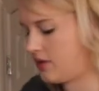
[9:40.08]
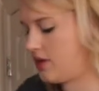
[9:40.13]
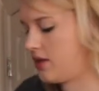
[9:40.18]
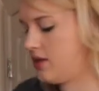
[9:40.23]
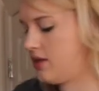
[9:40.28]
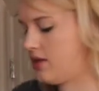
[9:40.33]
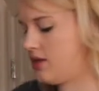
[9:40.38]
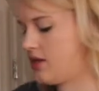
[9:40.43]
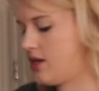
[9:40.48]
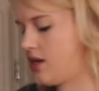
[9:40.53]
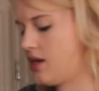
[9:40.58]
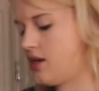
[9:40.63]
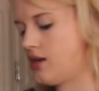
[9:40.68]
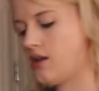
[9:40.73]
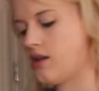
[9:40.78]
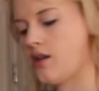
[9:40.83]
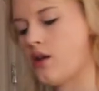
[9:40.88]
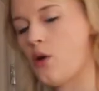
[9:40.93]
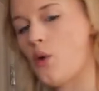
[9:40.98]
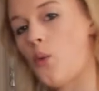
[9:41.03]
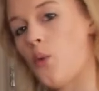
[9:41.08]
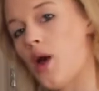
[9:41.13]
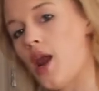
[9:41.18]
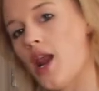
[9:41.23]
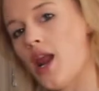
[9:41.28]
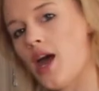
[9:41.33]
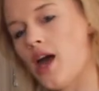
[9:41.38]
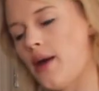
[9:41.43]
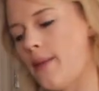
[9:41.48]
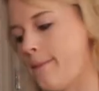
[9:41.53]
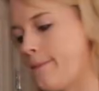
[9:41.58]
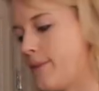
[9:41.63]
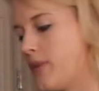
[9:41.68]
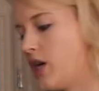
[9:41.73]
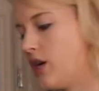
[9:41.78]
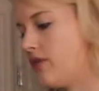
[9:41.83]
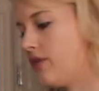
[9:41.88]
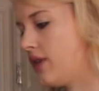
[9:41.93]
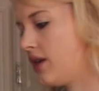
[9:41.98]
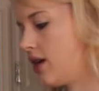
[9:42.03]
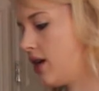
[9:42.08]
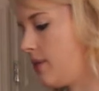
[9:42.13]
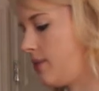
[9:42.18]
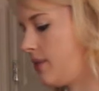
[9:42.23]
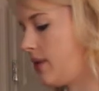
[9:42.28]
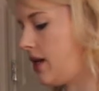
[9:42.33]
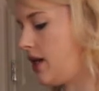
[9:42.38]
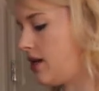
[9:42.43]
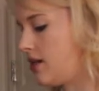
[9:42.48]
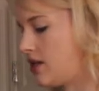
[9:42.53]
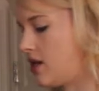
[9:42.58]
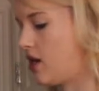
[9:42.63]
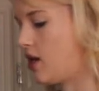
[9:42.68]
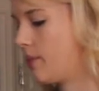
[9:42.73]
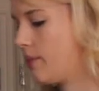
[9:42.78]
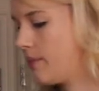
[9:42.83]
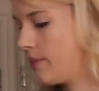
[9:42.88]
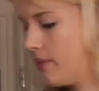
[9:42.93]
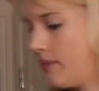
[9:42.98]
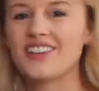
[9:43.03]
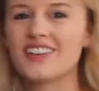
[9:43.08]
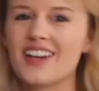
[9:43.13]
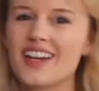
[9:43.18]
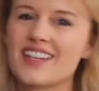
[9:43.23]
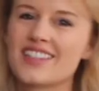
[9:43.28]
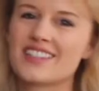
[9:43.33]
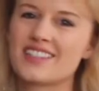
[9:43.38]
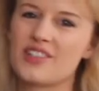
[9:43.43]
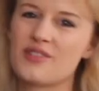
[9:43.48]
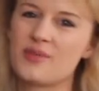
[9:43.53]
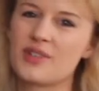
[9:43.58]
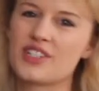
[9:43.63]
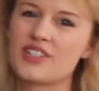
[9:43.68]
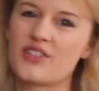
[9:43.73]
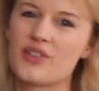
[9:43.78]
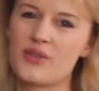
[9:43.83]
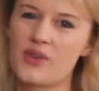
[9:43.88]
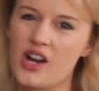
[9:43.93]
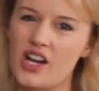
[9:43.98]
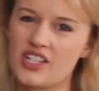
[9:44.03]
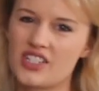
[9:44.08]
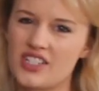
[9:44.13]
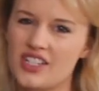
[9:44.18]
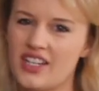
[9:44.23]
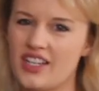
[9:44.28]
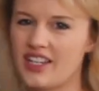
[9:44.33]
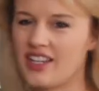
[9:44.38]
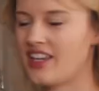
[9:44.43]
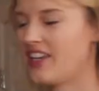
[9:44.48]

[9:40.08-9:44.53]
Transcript: and then voila, perfect cupcake top. Thank you guys so much for watching.